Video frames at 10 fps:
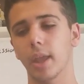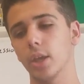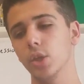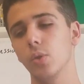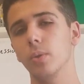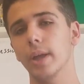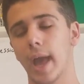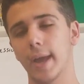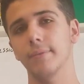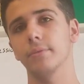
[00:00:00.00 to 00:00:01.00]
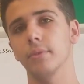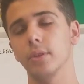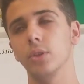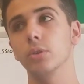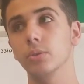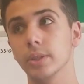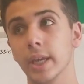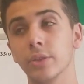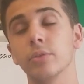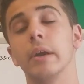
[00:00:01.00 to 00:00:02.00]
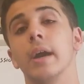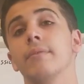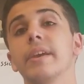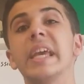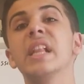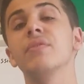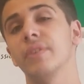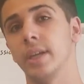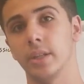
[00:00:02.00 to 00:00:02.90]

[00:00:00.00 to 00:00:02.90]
you'll get to have infinite